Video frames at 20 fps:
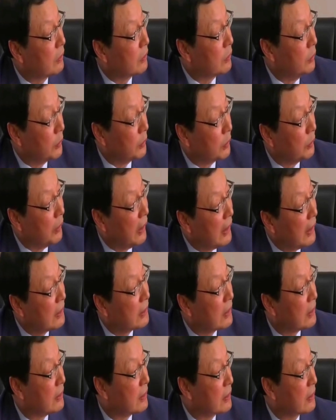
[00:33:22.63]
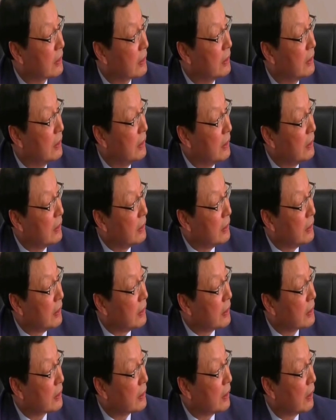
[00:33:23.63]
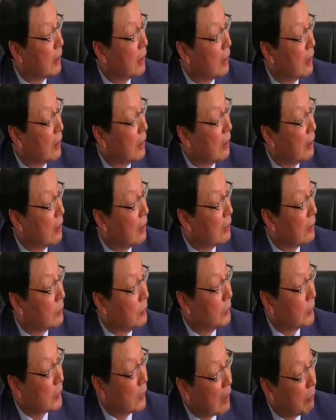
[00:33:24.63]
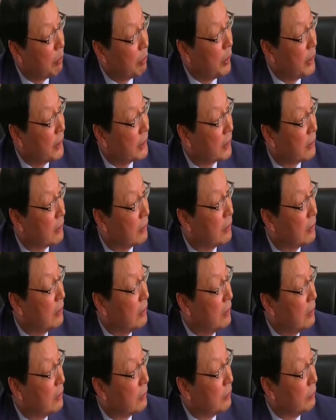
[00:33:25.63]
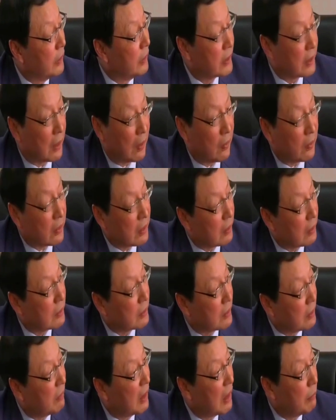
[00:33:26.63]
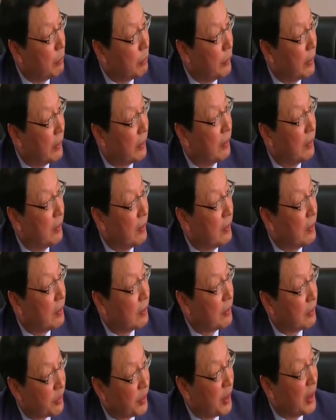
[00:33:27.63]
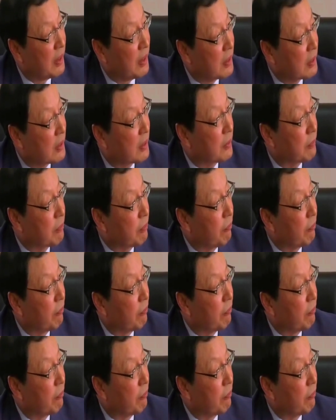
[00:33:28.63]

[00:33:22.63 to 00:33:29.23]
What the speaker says: good relations, its good cooperation with our Zimbabwe friends.